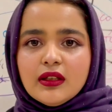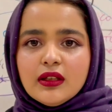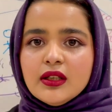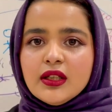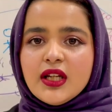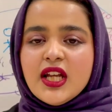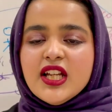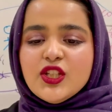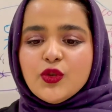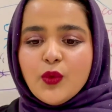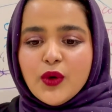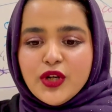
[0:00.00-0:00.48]

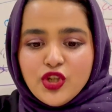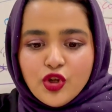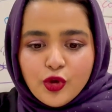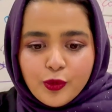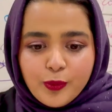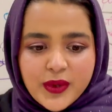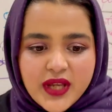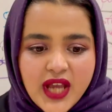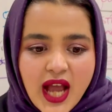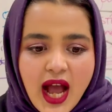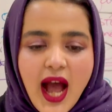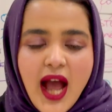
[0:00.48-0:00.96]
Because when you're
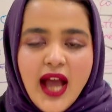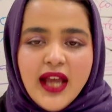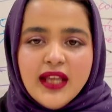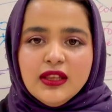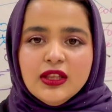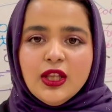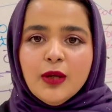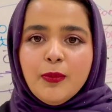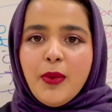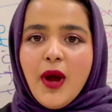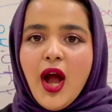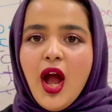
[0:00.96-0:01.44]
behind
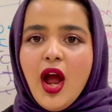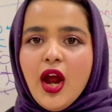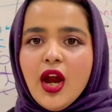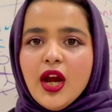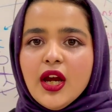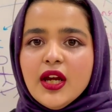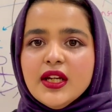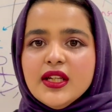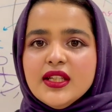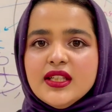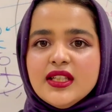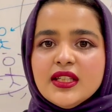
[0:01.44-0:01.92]
the
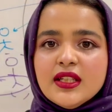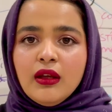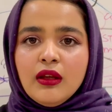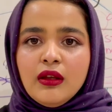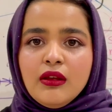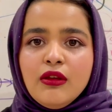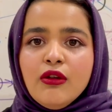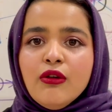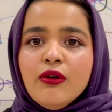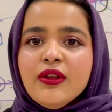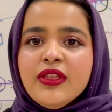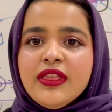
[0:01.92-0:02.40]
bars,
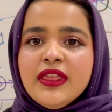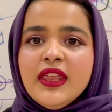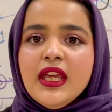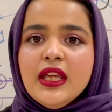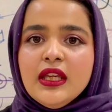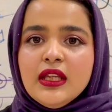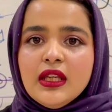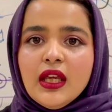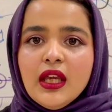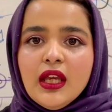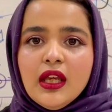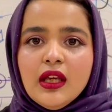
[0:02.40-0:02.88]
you're
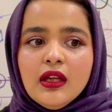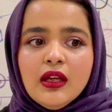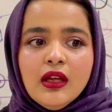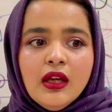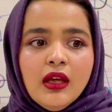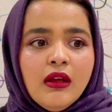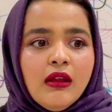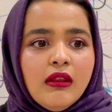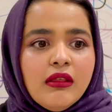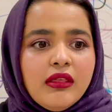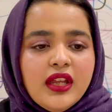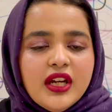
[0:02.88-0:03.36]
thinking
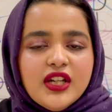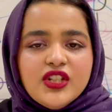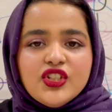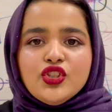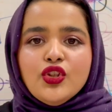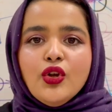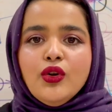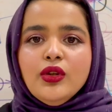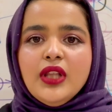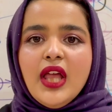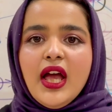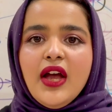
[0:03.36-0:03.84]
there's
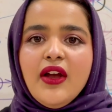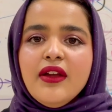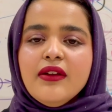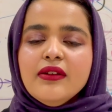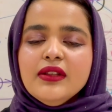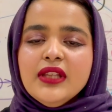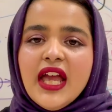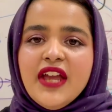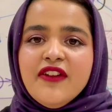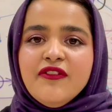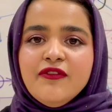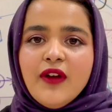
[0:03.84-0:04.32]
no
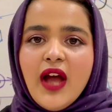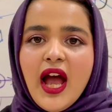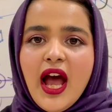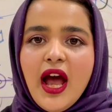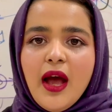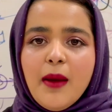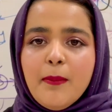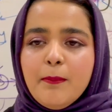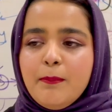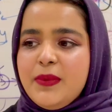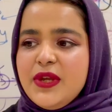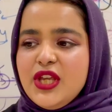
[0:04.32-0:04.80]
life
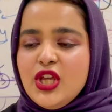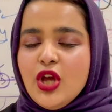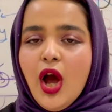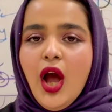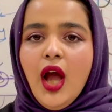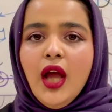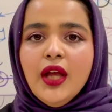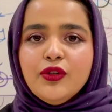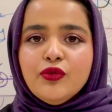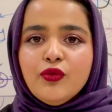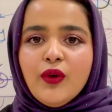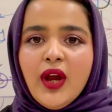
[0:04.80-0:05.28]

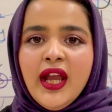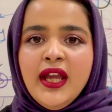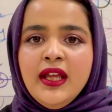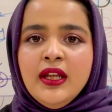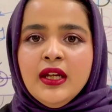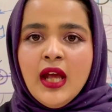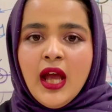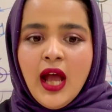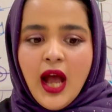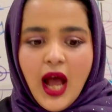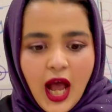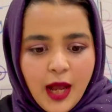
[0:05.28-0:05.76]
beyond, right?
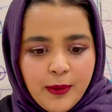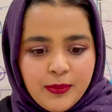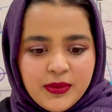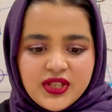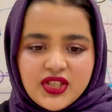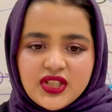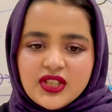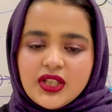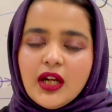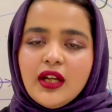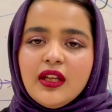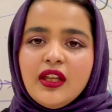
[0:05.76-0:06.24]
I'm
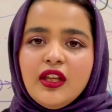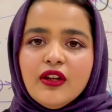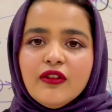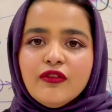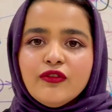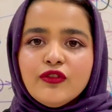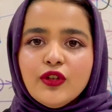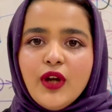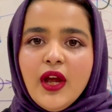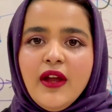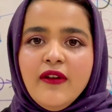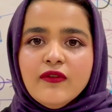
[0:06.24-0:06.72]
stuck here
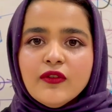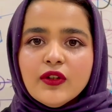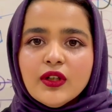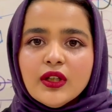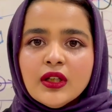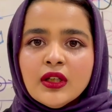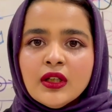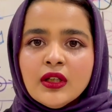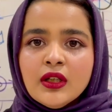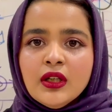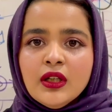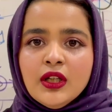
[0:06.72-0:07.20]
forever.
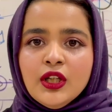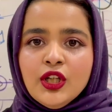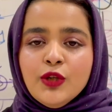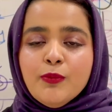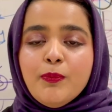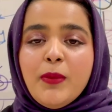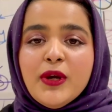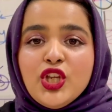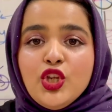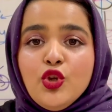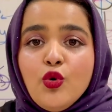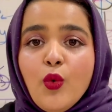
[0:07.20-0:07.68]

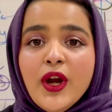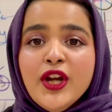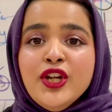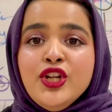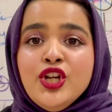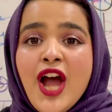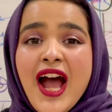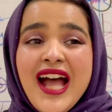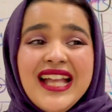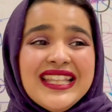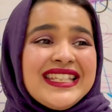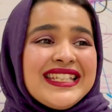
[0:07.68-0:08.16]
But you are
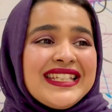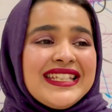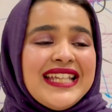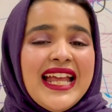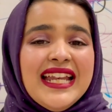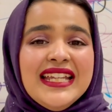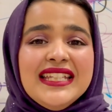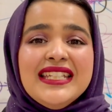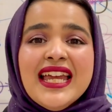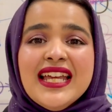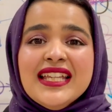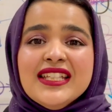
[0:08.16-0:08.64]
not
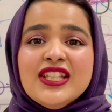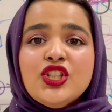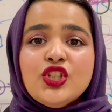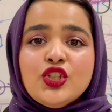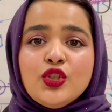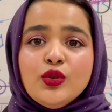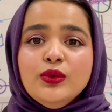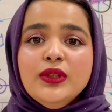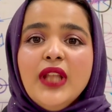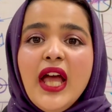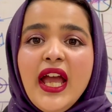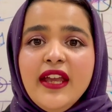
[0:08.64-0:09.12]
sentenced to
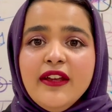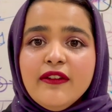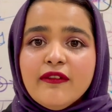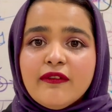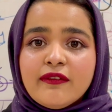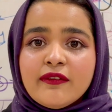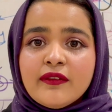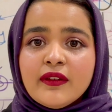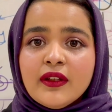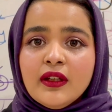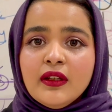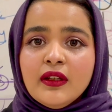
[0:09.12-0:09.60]
life.